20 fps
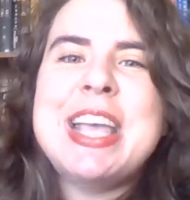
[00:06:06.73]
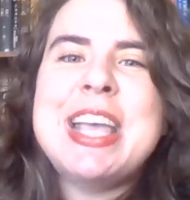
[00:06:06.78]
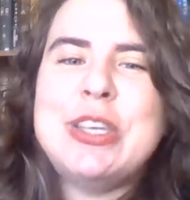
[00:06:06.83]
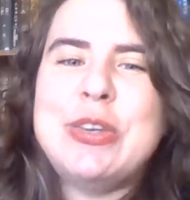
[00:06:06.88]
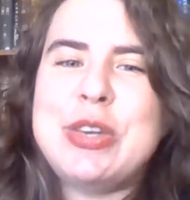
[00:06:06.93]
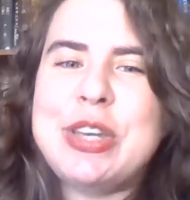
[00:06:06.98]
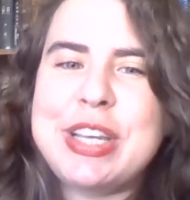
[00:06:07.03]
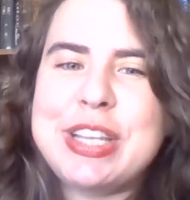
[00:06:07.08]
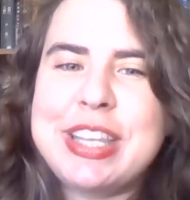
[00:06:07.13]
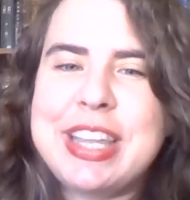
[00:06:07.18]

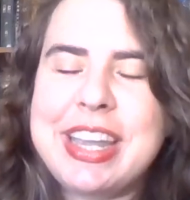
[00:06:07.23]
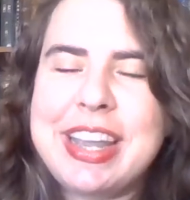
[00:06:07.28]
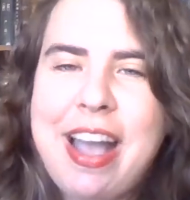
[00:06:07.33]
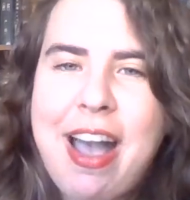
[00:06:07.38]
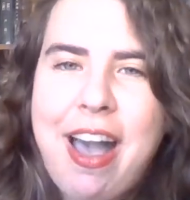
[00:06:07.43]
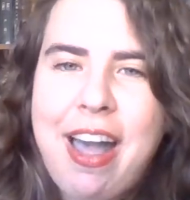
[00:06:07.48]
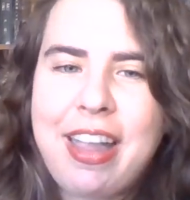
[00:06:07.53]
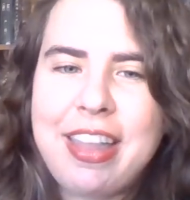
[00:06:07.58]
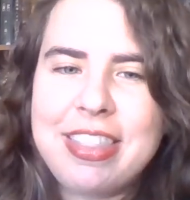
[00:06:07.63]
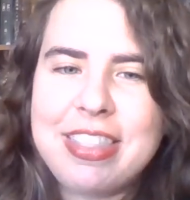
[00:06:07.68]
You can click
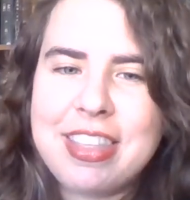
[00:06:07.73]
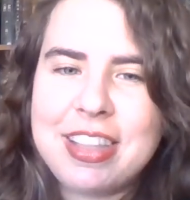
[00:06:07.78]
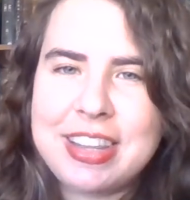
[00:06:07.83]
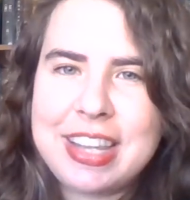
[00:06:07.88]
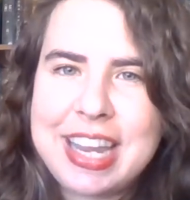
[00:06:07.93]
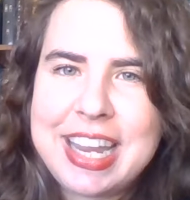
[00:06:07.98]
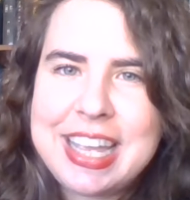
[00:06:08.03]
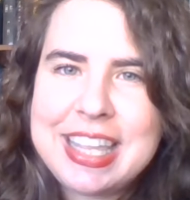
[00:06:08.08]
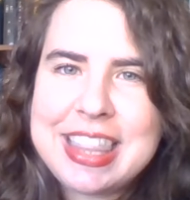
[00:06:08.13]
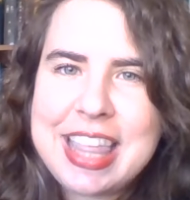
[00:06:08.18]
on the
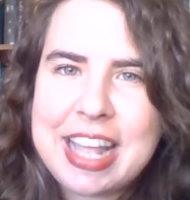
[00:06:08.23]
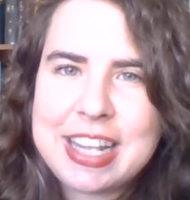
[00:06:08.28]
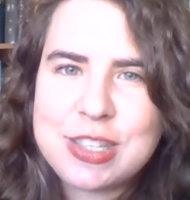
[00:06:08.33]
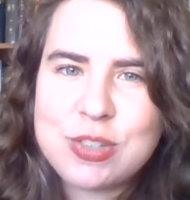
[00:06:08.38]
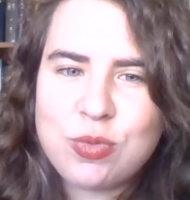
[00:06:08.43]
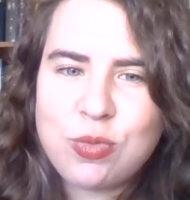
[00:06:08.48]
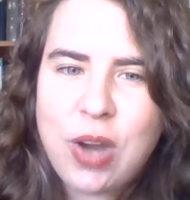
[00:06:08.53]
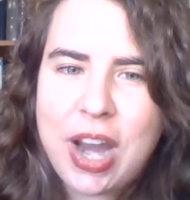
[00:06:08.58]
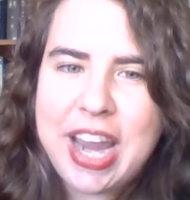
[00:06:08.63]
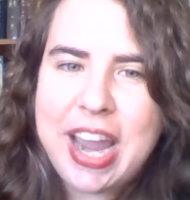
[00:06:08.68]
link
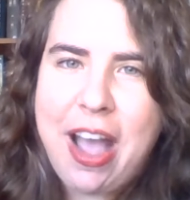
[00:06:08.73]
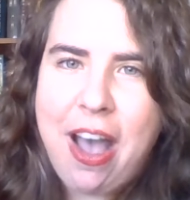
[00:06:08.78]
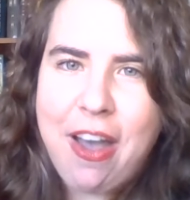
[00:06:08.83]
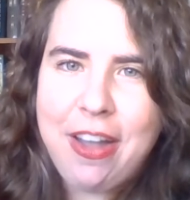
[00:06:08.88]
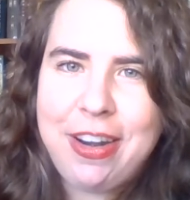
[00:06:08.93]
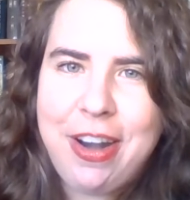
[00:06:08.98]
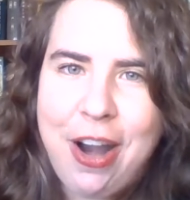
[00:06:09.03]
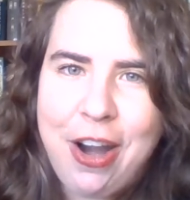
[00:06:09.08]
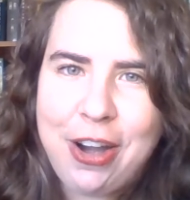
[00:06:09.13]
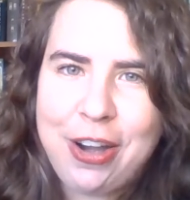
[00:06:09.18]
that's right
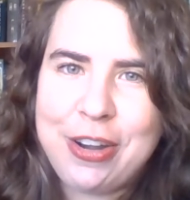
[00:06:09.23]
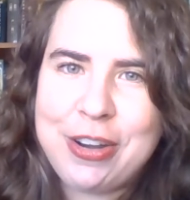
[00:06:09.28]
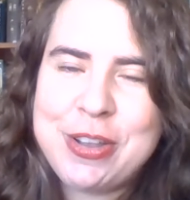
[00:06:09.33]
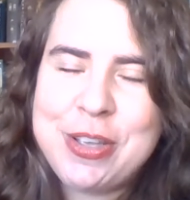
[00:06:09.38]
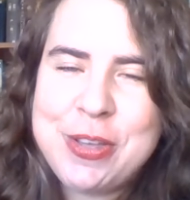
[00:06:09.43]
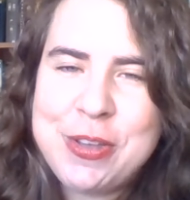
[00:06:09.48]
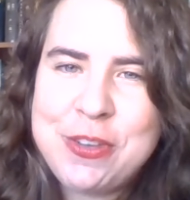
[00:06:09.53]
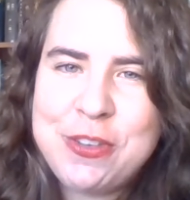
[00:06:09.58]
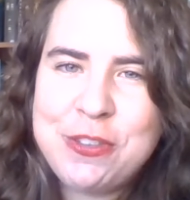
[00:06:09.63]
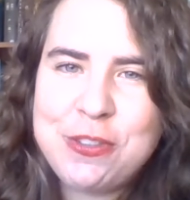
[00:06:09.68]
on our
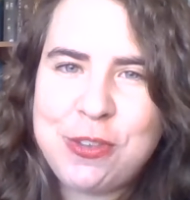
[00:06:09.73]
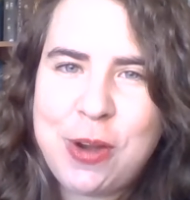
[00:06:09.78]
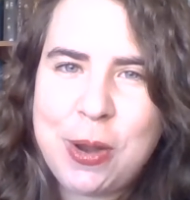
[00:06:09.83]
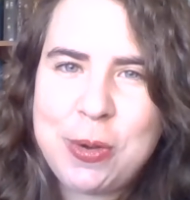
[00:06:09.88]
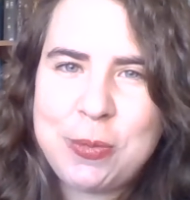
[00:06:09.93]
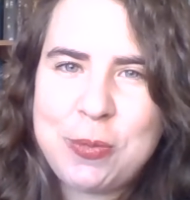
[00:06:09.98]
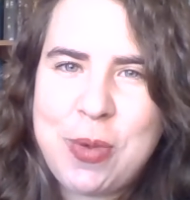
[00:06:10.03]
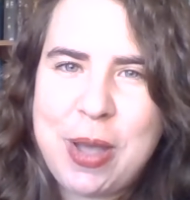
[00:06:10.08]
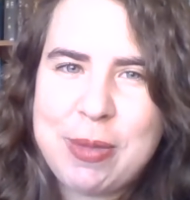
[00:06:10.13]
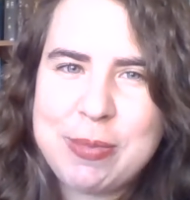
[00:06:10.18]

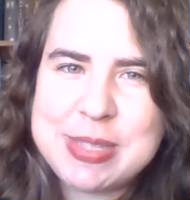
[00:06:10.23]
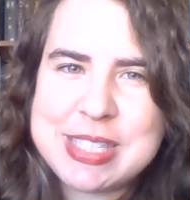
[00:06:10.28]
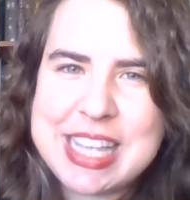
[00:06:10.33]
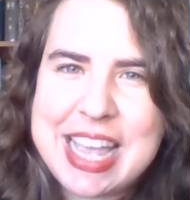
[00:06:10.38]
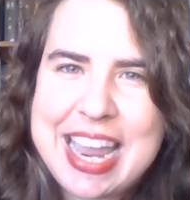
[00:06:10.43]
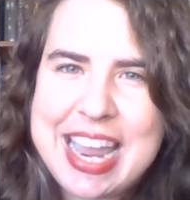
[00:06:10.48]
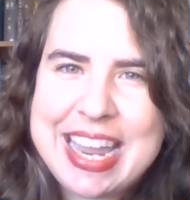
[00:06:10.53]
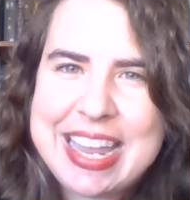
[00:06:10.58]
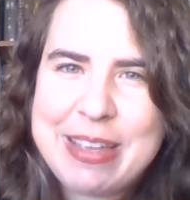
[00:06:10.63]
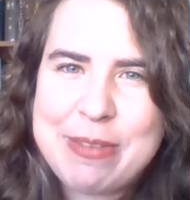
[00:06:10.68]
front
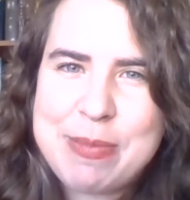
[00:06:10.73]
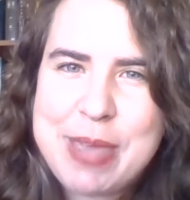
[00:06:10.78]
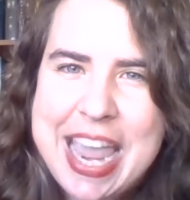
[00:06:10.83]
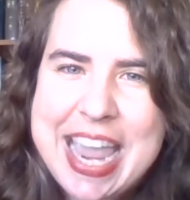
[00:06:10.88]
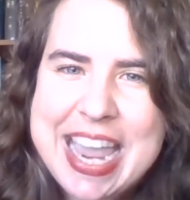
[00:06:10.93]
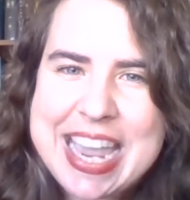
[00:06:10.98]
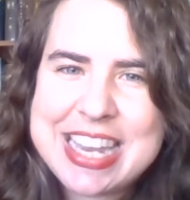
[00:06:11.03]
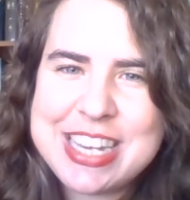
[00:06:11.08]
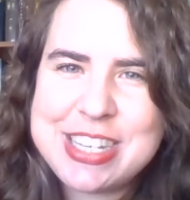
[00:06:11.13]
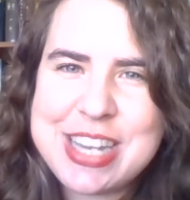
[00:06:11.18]
website
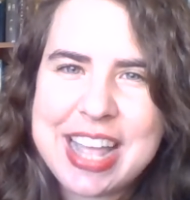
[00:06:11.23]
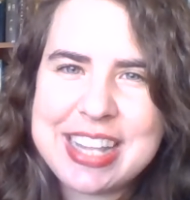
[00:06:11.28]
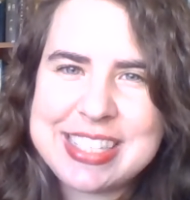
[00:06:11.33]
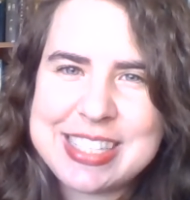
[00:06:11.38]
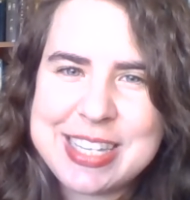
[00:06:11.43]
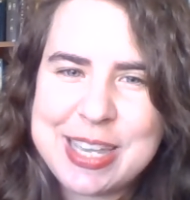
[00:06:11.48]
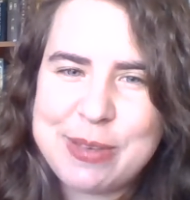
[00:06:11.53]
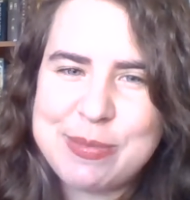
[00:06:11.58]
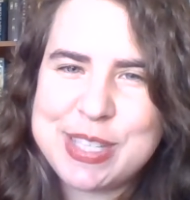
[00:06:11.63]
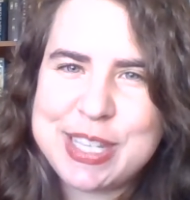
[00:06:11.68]
page
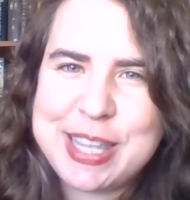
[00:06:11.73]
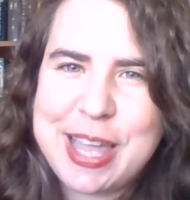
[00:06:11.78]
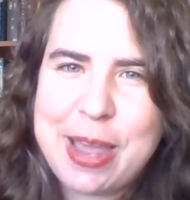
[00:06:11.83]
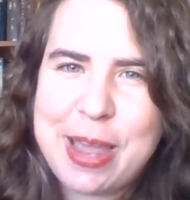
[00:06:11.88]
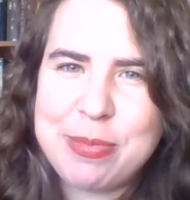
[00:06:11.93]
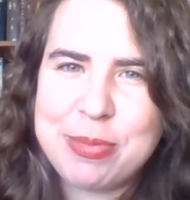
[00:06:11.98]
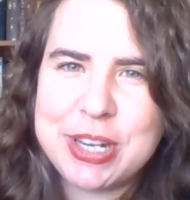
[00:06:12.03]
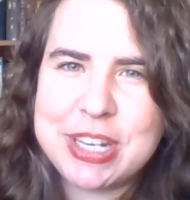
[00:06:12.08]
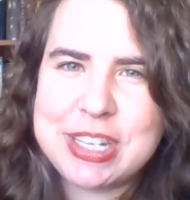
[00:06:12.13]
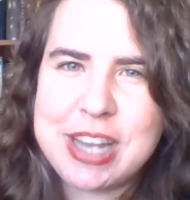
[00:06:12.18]
at
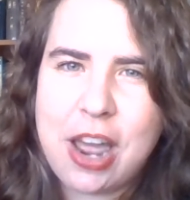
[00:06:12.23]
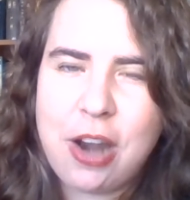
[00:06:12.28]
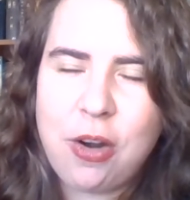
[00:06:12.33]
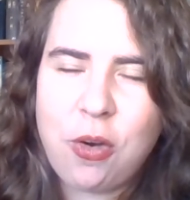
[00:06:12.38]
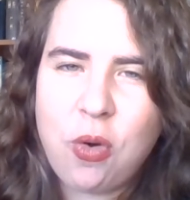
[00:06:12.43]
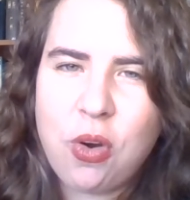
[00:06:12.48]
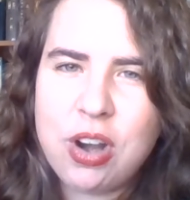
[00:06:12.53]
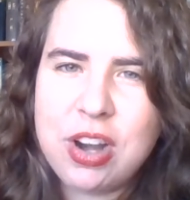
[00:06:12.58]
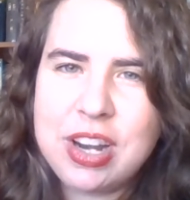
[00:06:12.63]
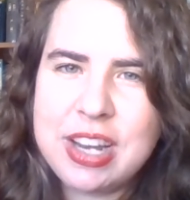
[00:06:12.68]

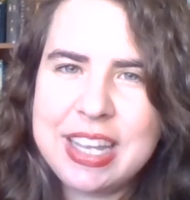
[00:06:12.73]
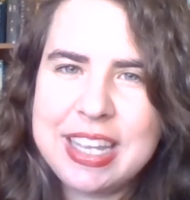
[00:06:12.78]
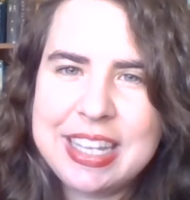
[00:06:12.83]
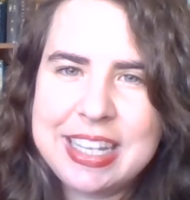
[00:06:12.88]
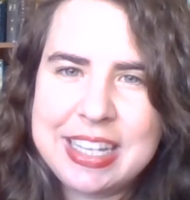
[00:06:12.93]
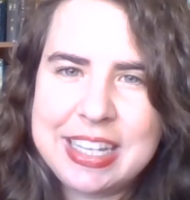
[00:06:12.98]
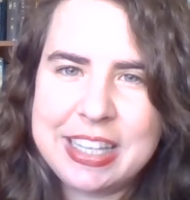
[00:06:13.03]
cmclibrary.org.